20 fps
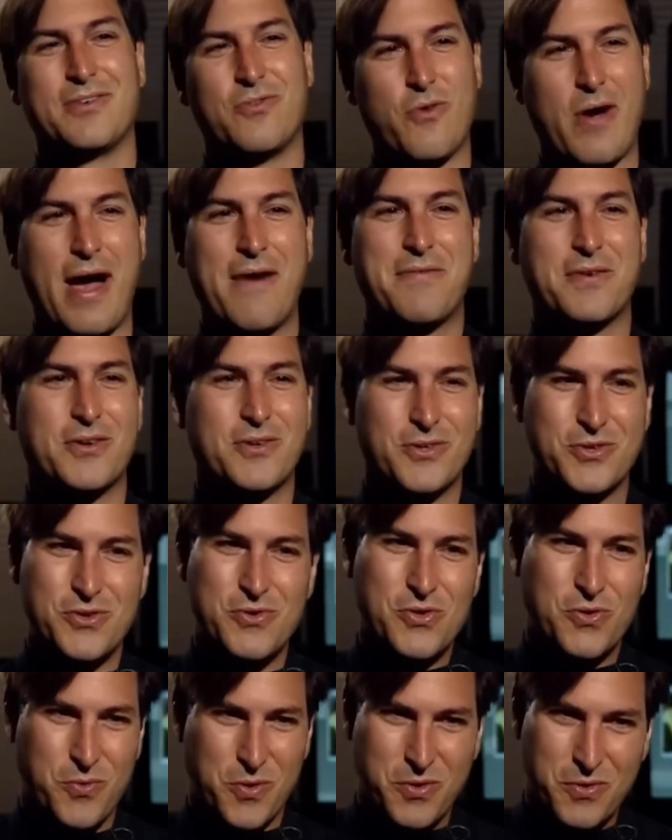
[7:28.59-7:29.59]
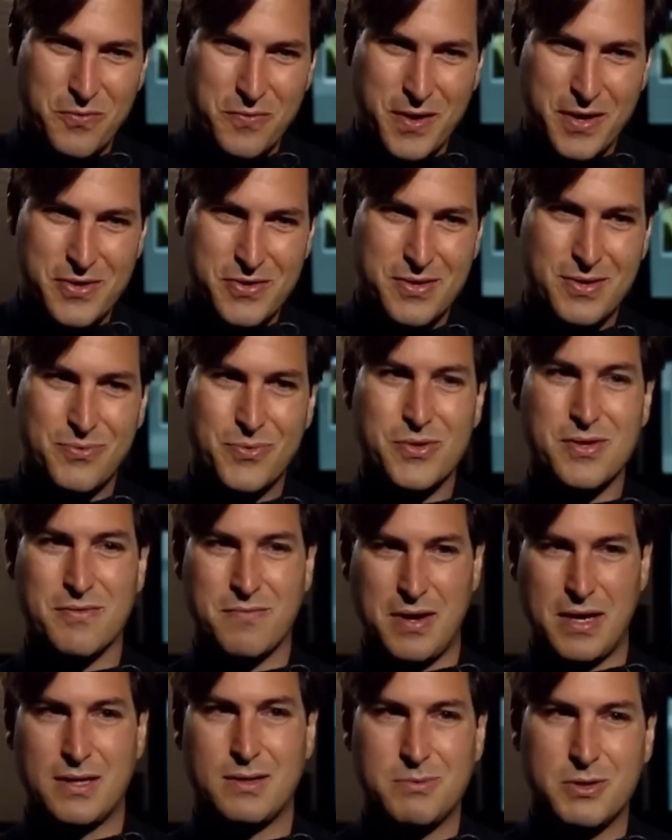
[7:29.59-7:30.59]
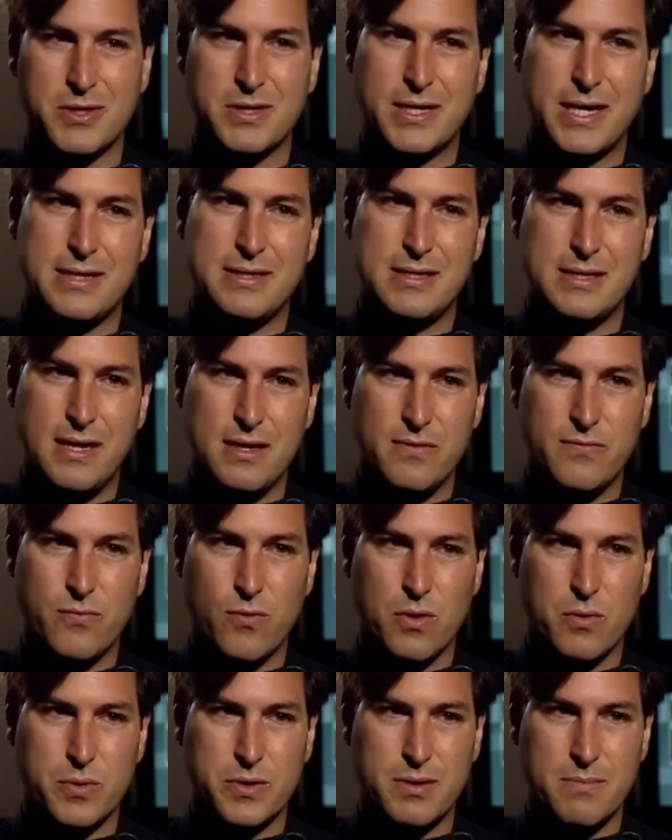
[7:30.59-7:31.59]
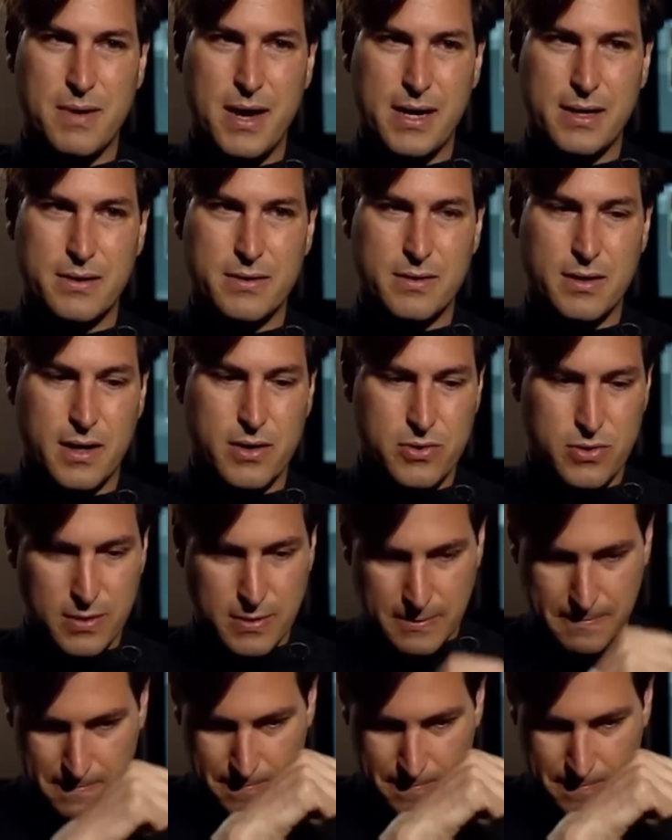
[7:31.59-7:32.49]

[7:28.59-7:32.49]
graphical user interface that was available in 1984 with the Macintosh.